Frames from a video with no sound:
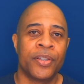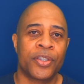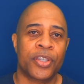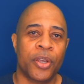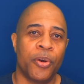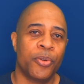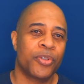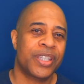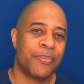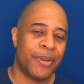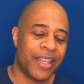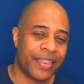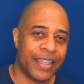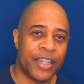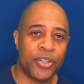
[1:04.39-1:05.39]
So
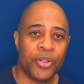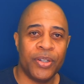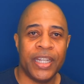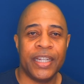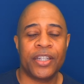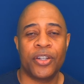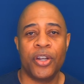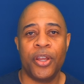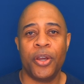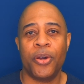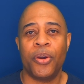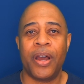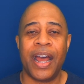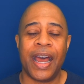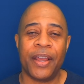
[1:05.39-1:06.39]
some of the things you need to
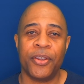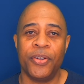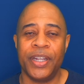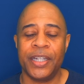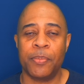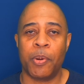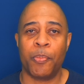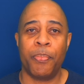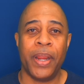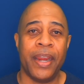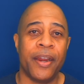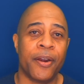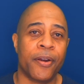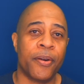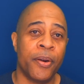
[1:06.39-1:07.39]
know, how you need to
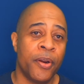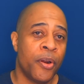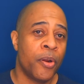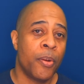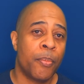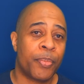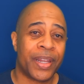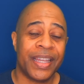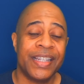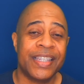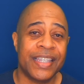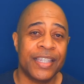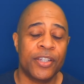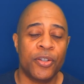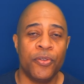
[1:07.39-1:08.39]
prepare,
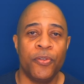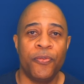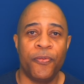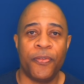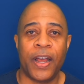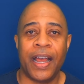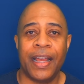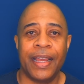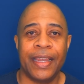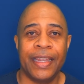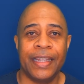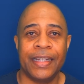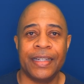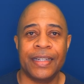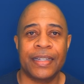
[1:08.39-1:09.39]
places to
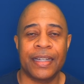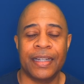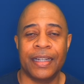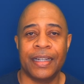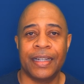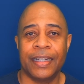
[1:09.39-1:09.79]
find